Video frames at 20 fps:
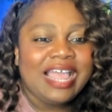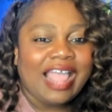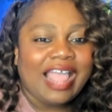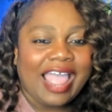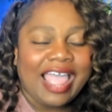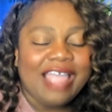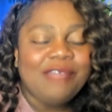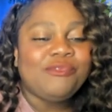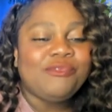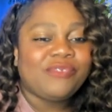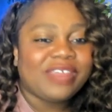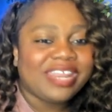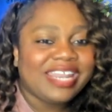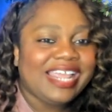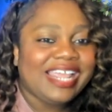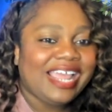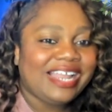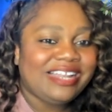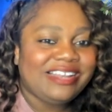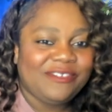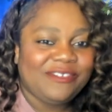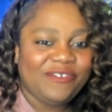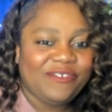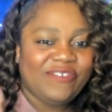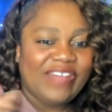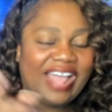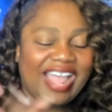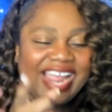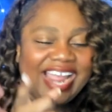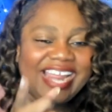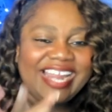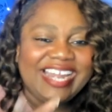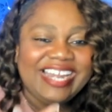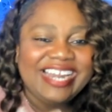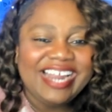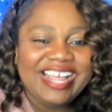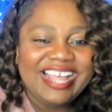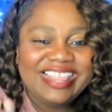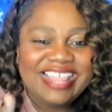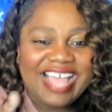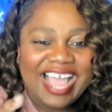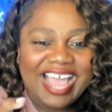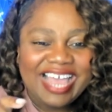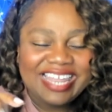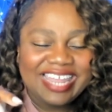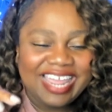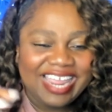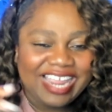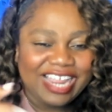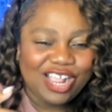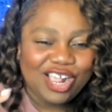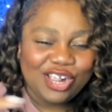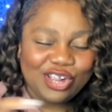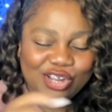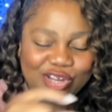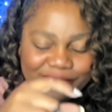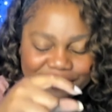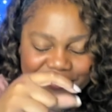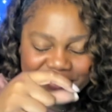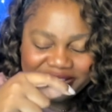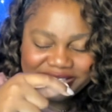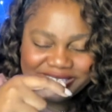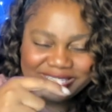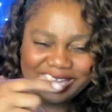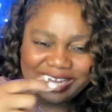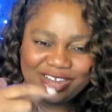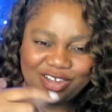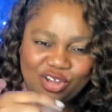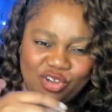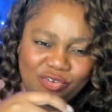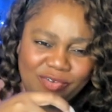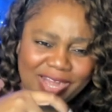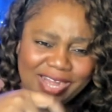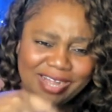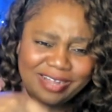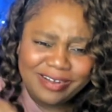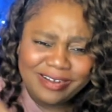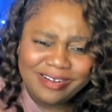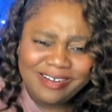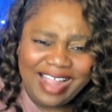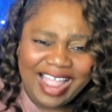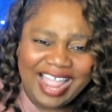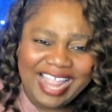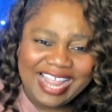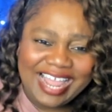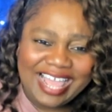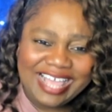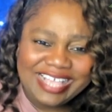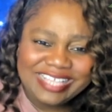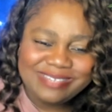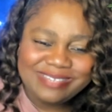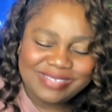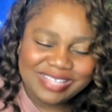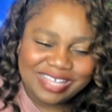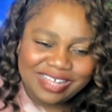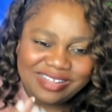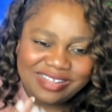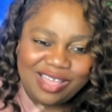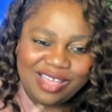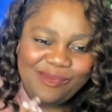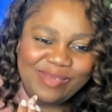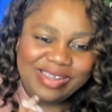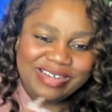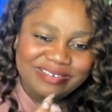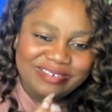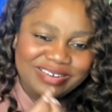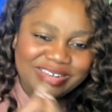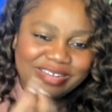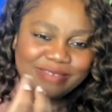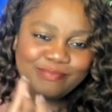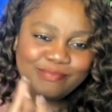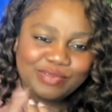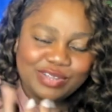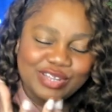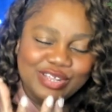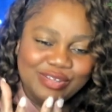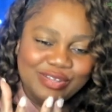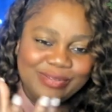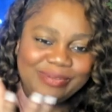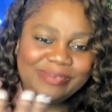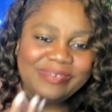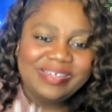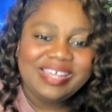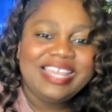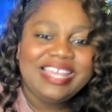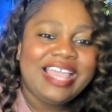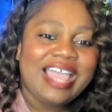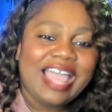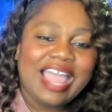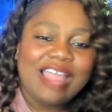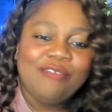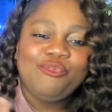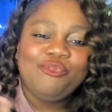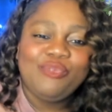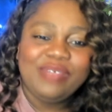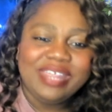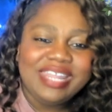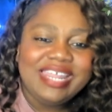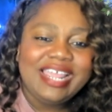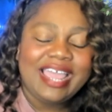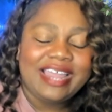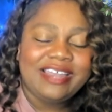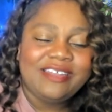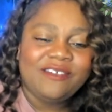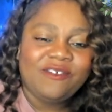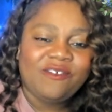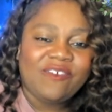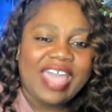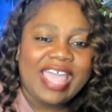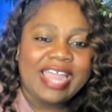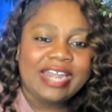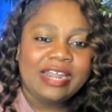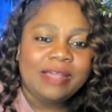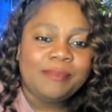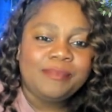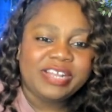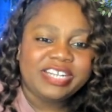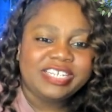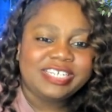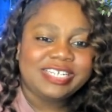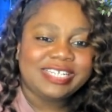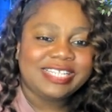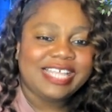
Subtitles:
I really had to find that, like, it's like a crater, I guess, with the glowing blue. I really had to find a bunch of